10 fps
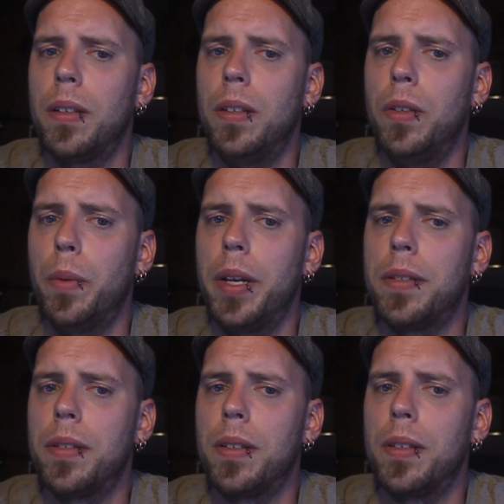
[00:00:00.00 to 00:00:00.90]
ways
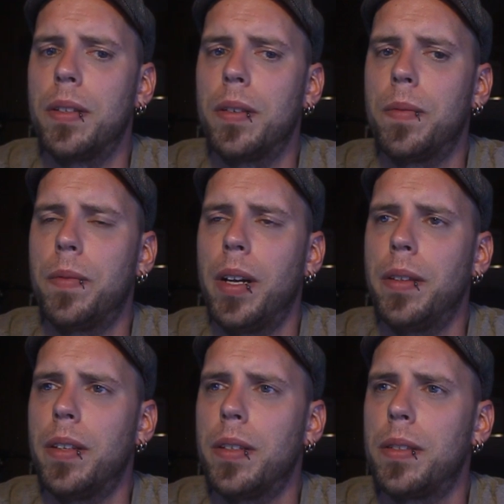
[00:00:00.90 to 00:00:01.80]
to
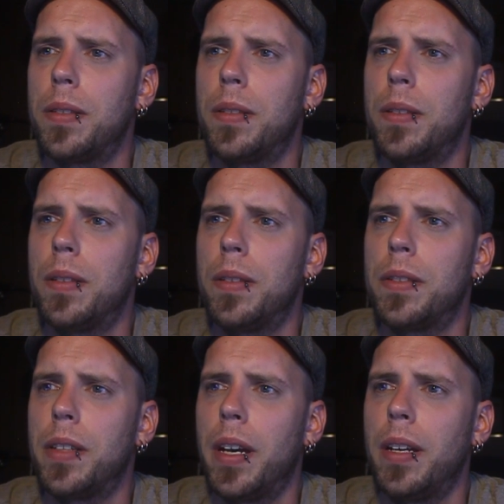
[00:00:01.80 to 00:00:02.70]
fund this
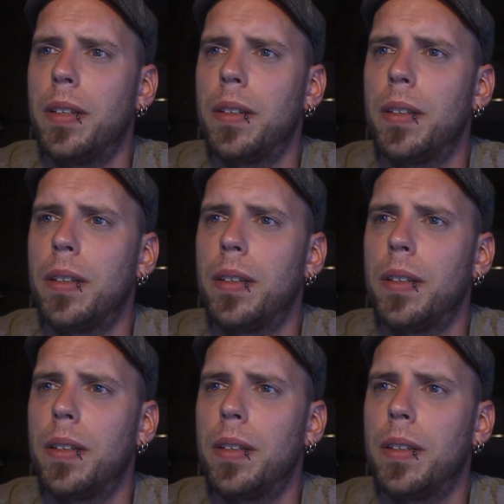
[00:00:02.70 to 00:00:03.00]
site.